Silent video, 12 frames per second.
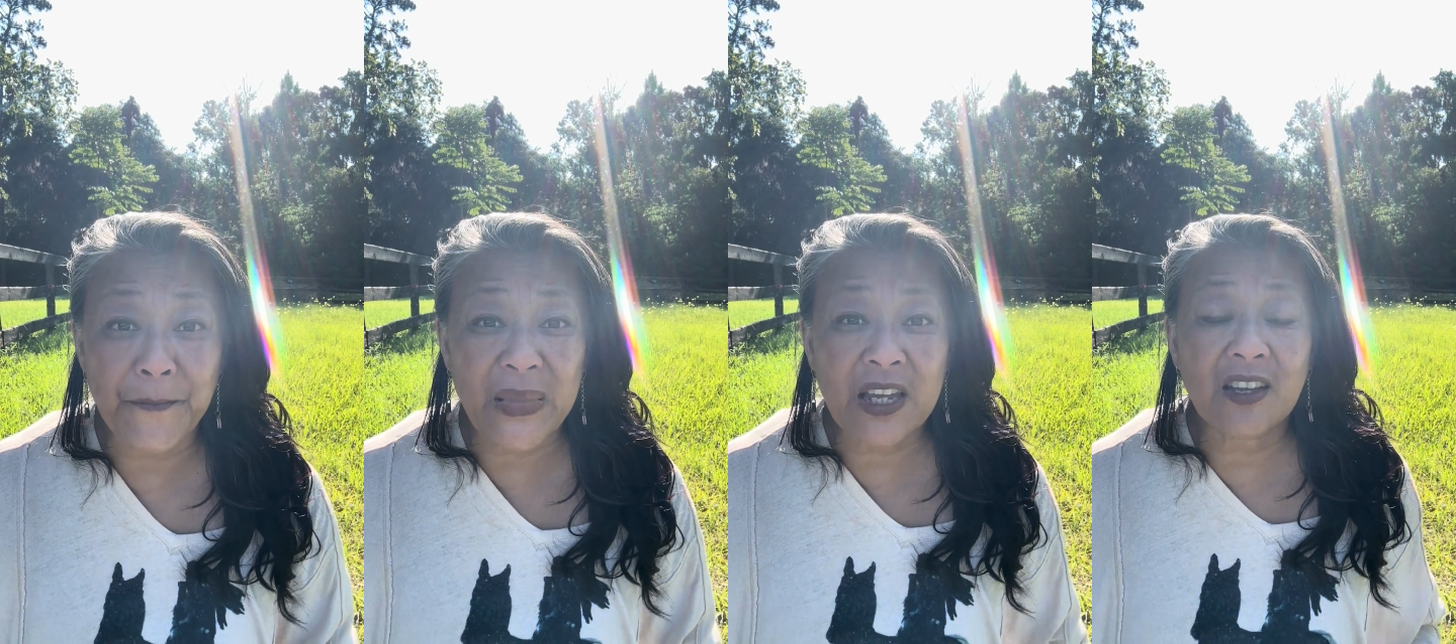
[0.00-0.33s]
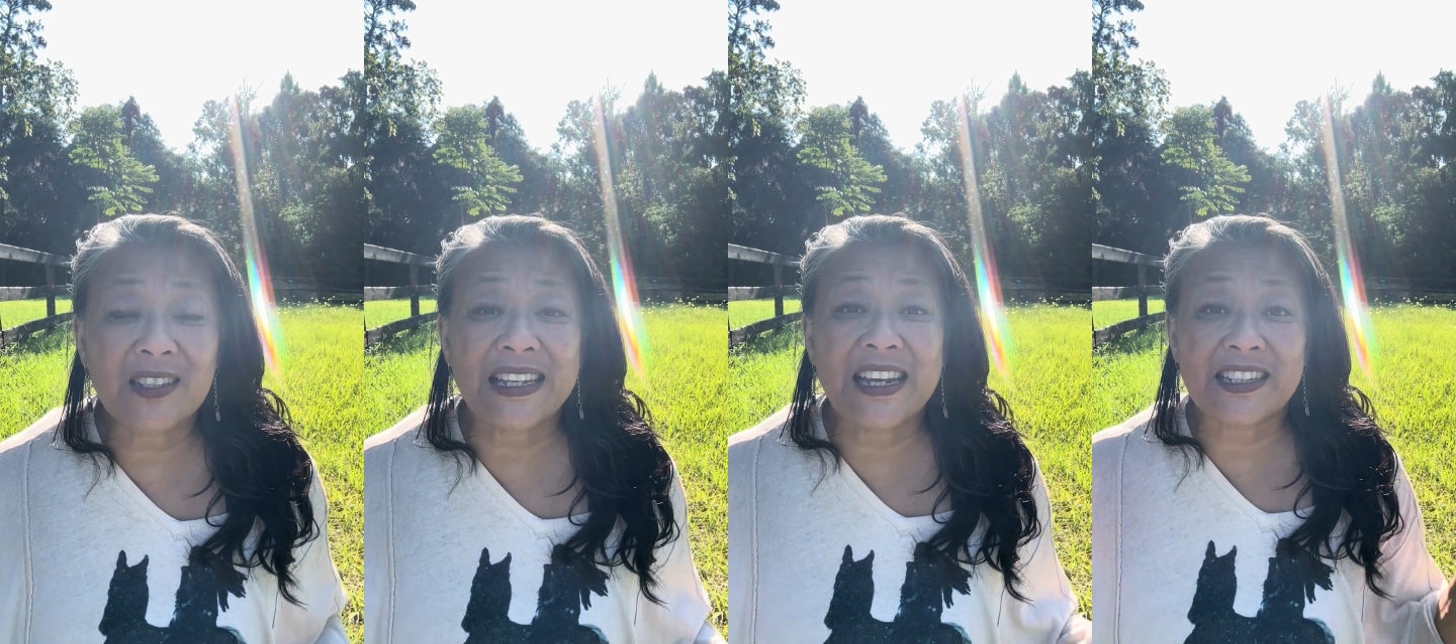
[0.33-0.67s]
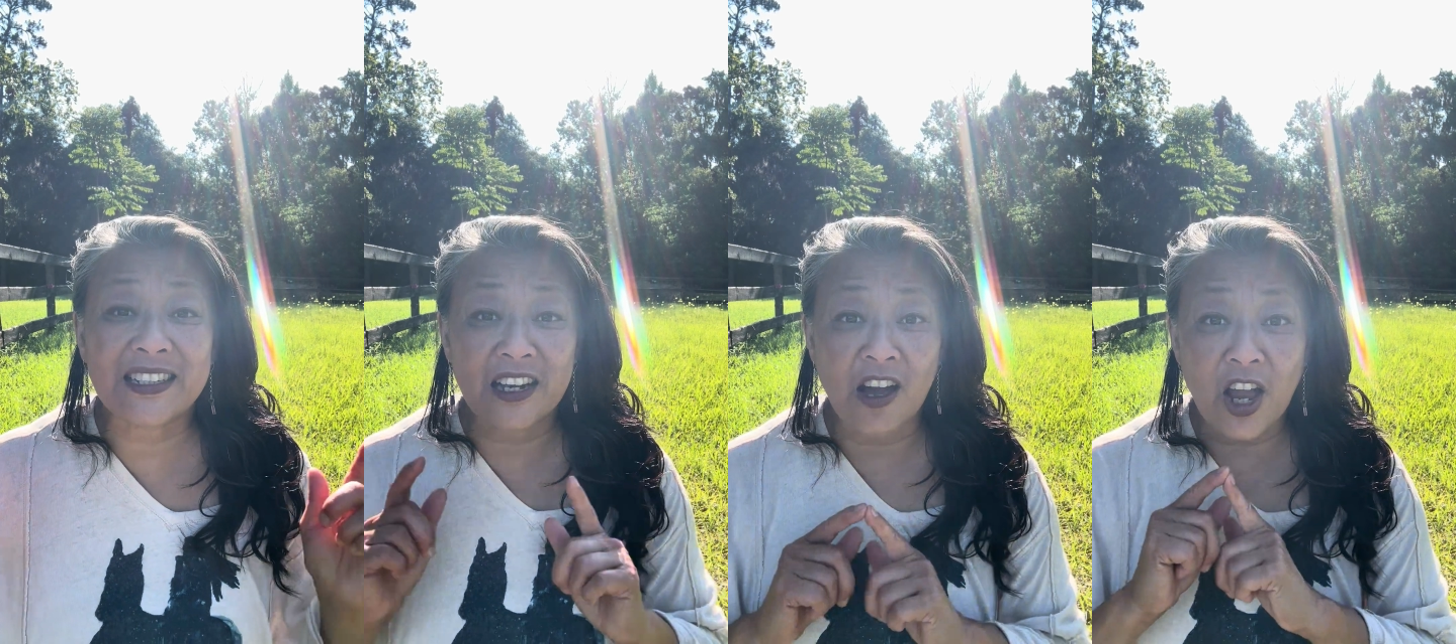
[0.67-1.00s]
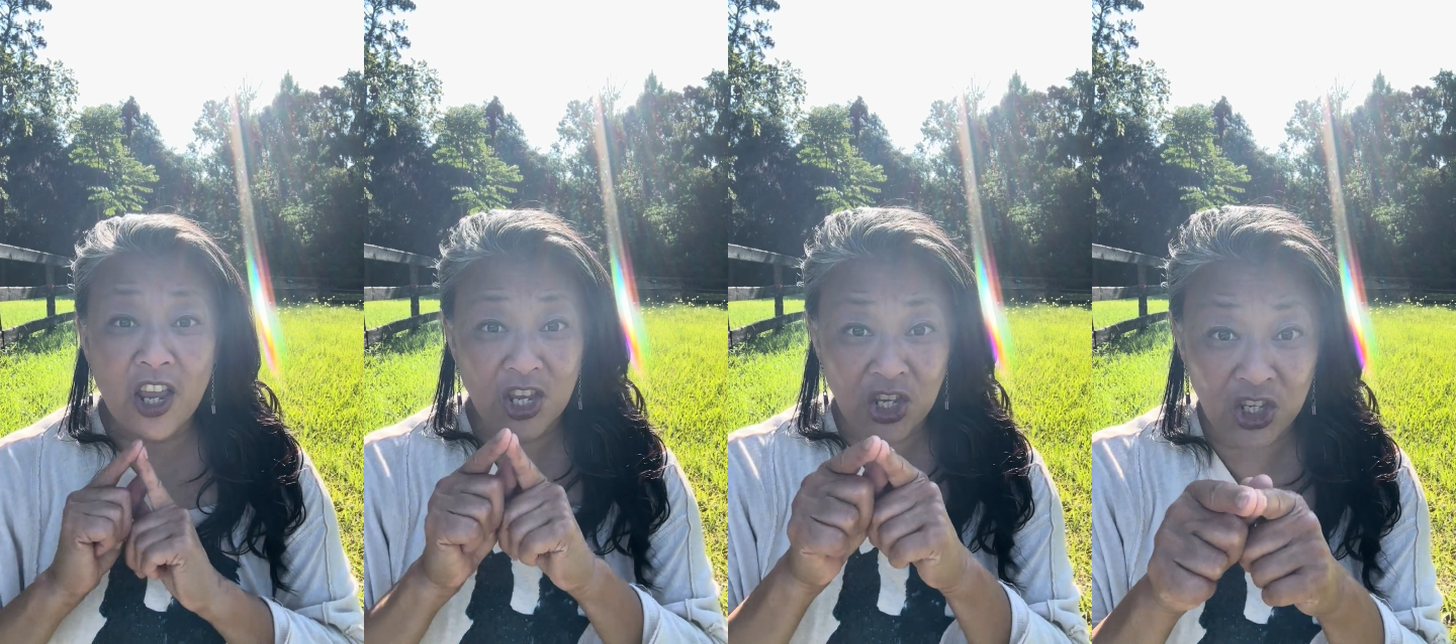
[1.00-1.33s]
because it is not
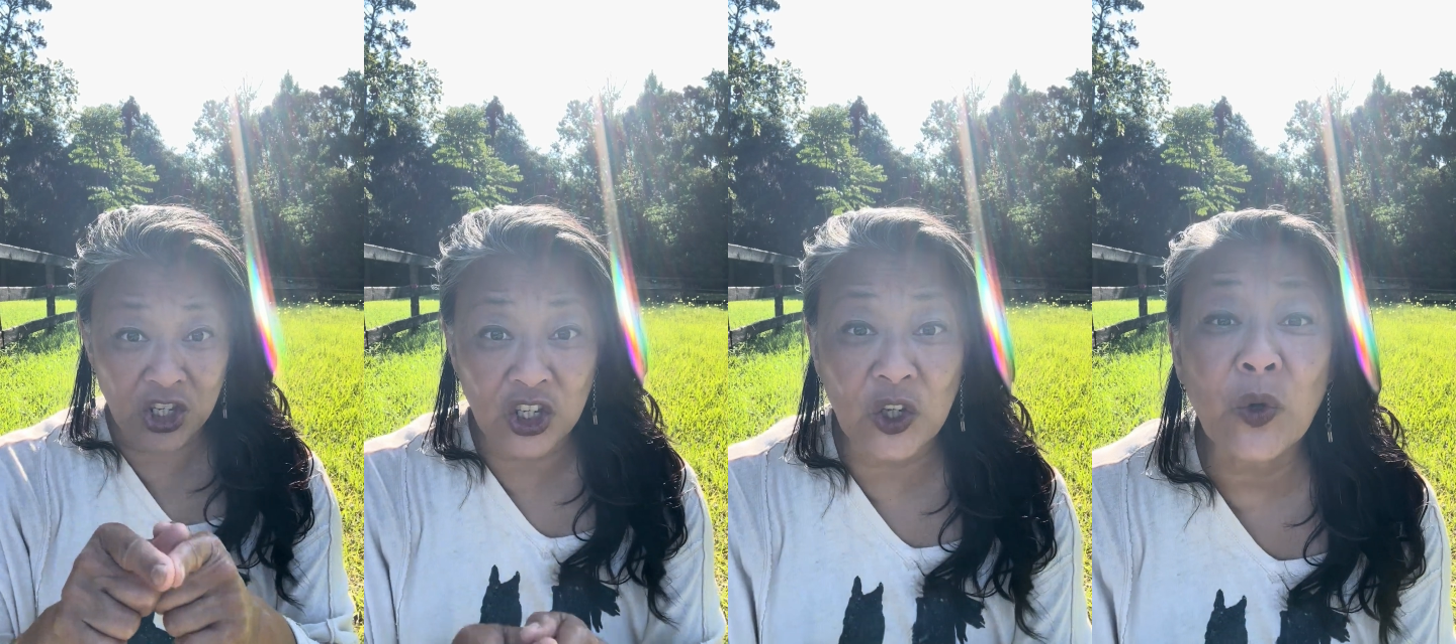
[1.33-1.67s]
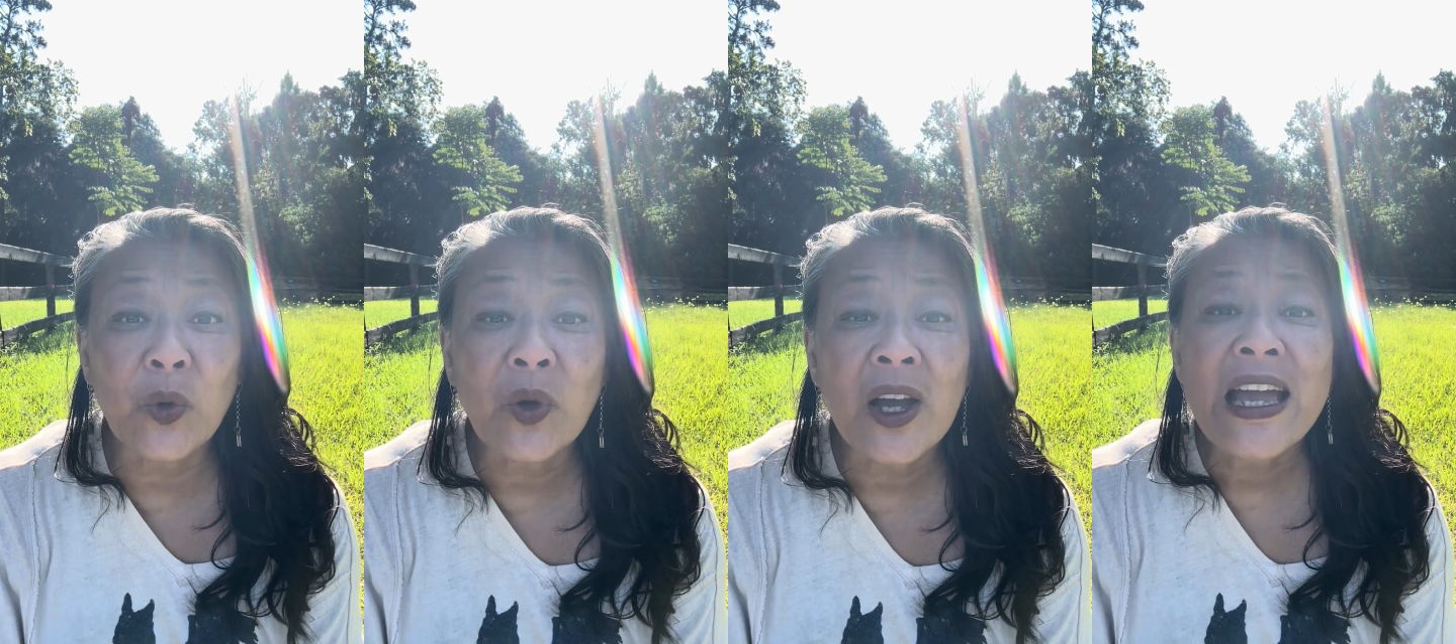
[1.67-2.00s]
you,